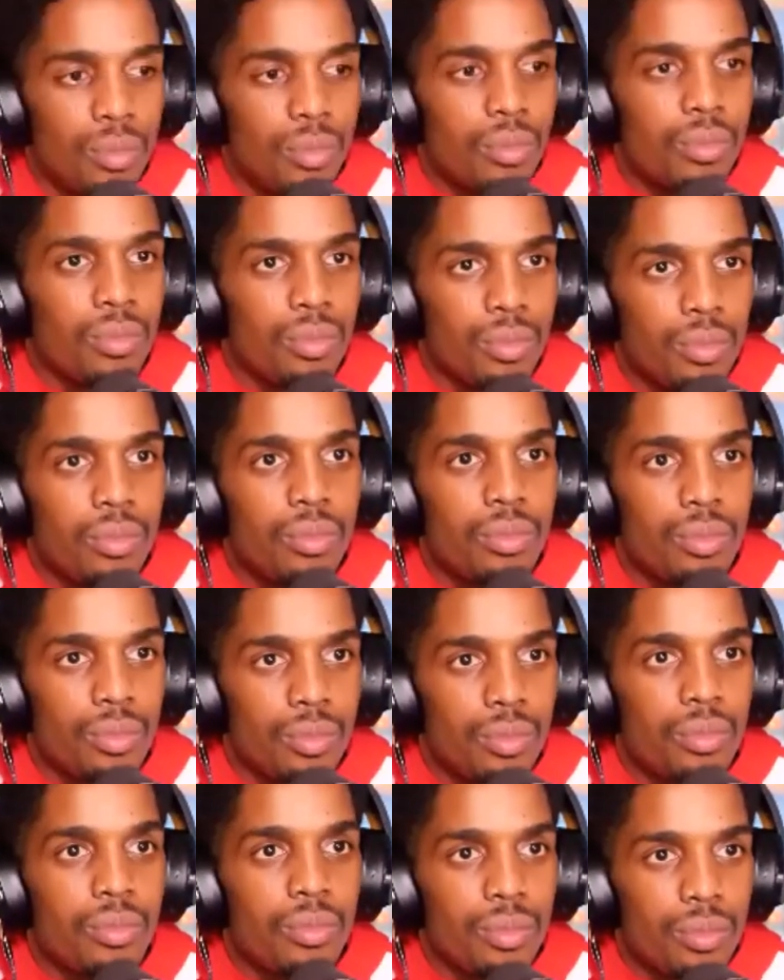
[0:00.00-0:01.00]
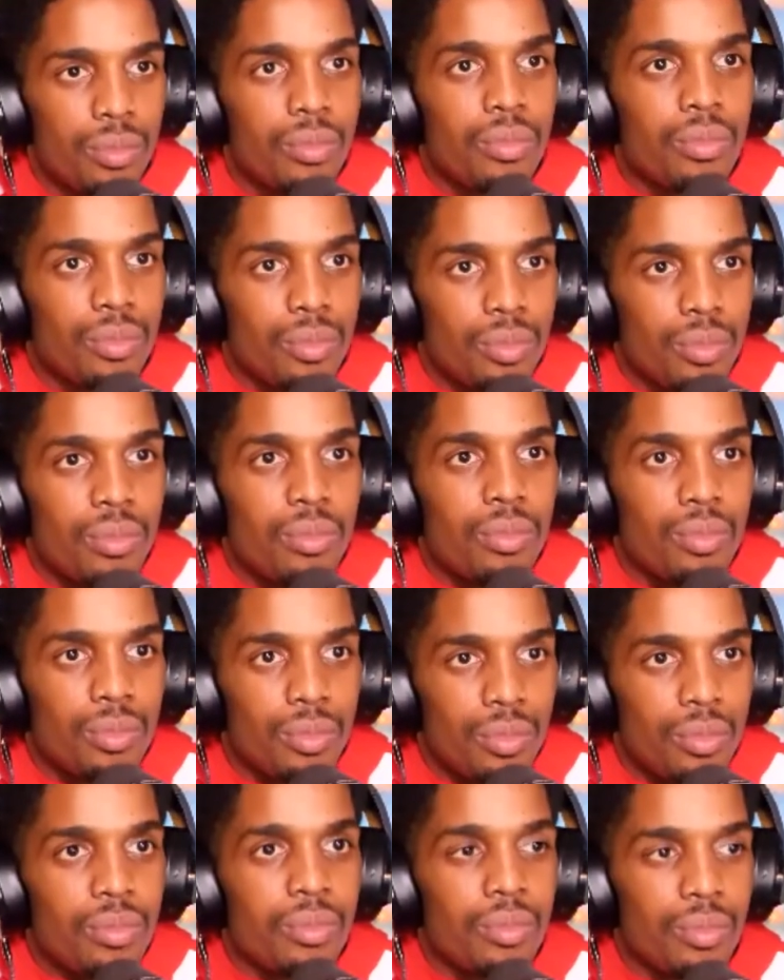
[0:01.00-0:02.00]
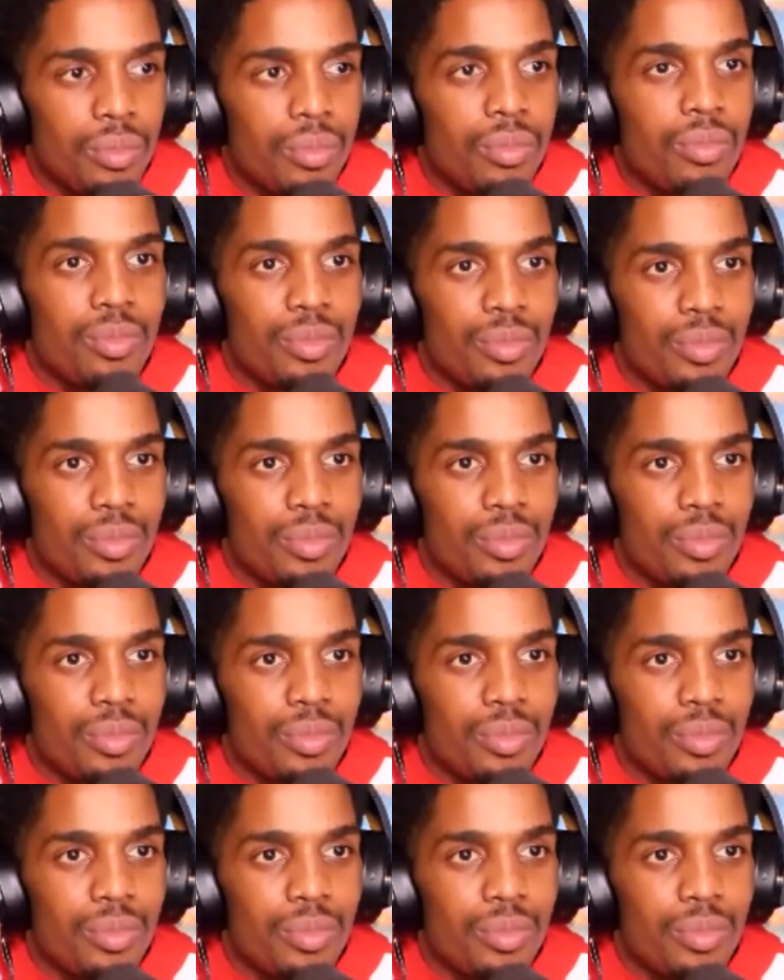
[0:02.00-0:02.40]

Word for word: that are notorious for mm-hmm. fan